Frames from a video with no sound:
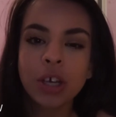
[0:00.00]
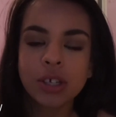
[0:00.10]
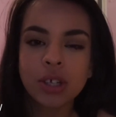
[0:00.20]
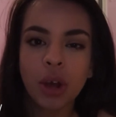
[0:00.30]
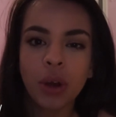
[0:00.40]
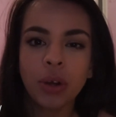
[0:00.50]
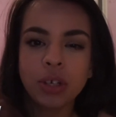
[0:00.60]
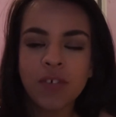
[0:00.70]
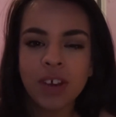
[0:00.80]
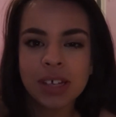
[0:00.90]
So
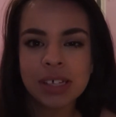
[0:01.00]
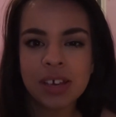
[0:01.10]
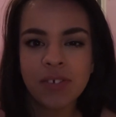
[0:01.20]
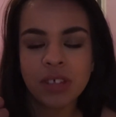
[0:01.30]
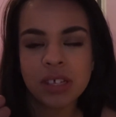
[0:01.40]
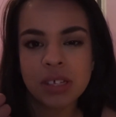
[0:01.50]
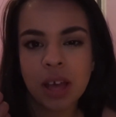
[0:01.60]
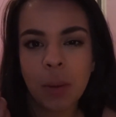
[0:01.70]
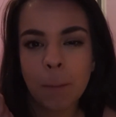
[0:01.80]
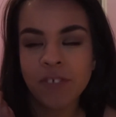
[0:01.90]
don't forget to give this
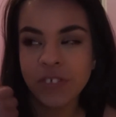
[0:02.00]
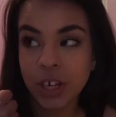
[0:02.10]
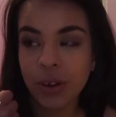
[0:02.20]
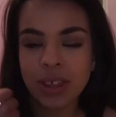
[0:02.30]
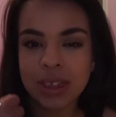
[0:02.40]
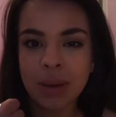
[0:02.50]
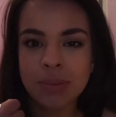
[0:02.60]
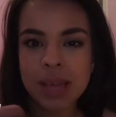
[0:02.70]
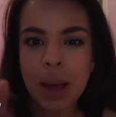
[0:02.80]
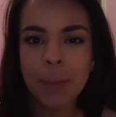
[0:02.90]
video a
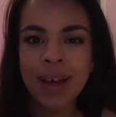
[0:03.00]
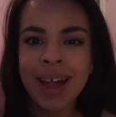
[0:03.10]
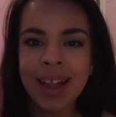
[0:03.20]
thumbs up.